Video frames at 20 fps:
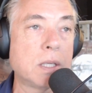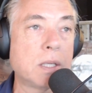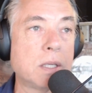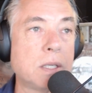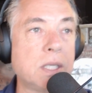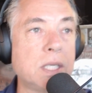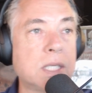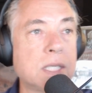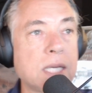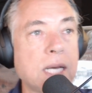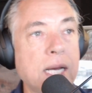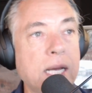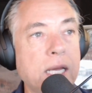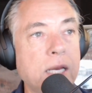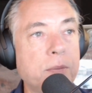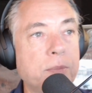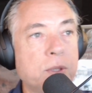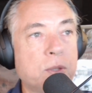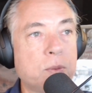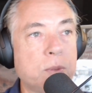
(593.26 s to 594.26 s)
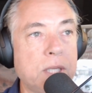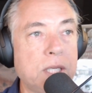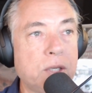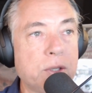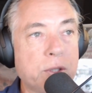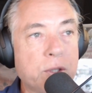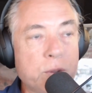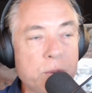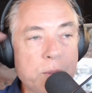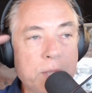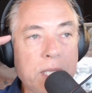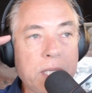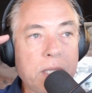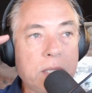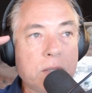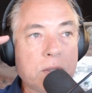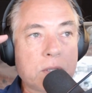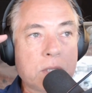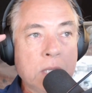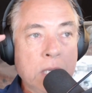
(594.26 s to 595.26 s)
decide between your two
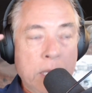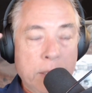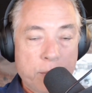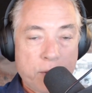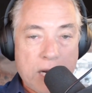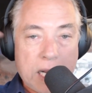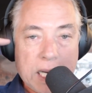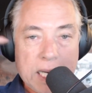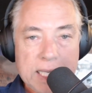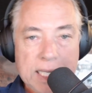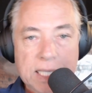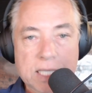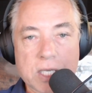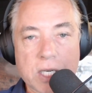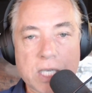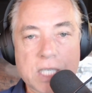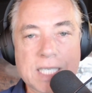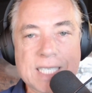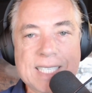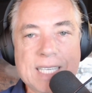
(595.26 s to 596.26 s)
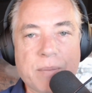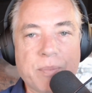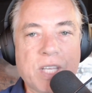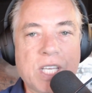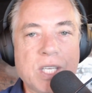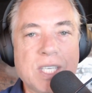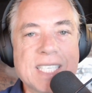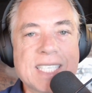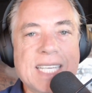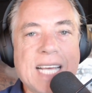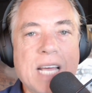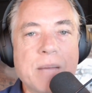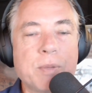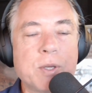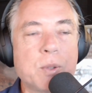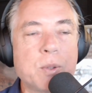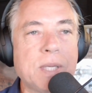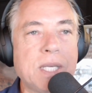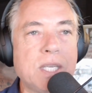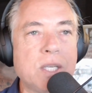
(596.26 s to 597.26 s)
ears. Morality is not just something you decide
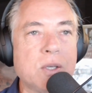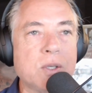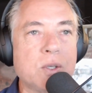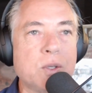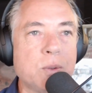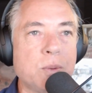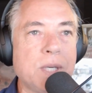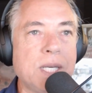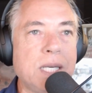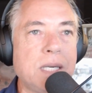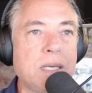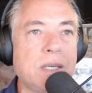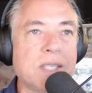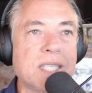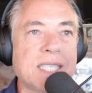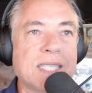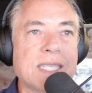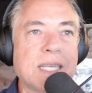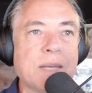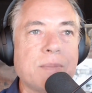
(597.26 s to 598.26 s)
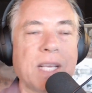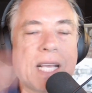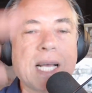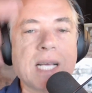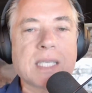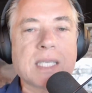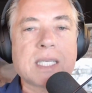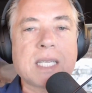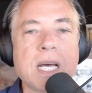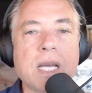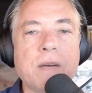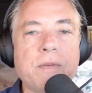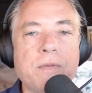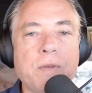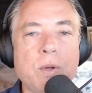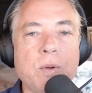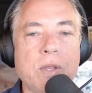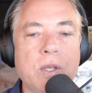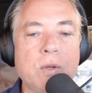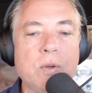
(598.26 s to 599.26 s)
between your two ears. It's something outside of
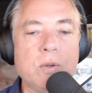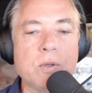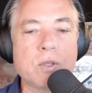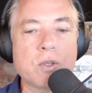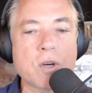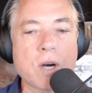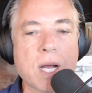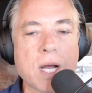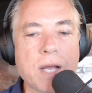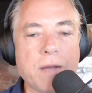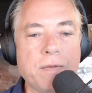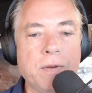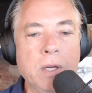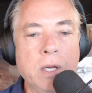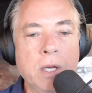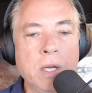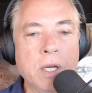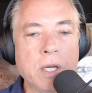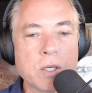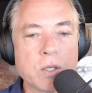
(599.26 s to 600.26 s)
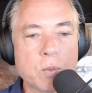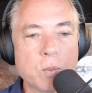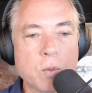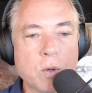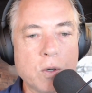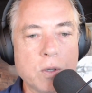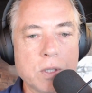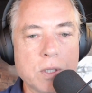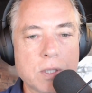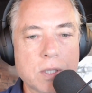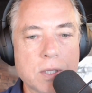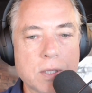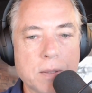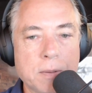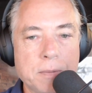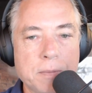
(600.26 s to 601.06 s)
you that you strive towards.